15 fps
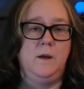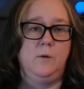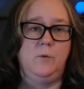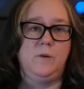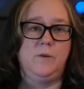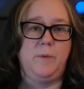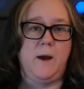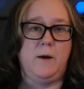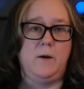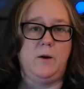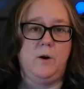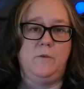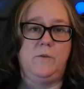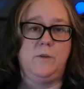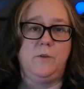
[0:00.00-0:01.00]
which power
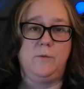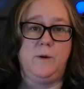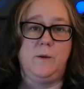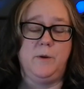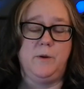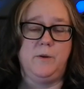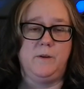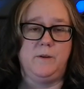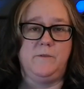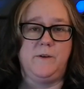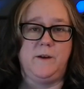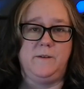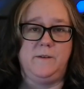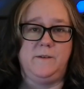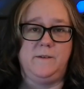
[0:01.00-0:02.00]
over 3 billion
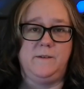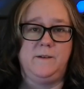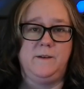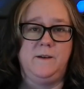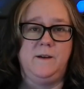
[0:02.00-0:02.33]
devices.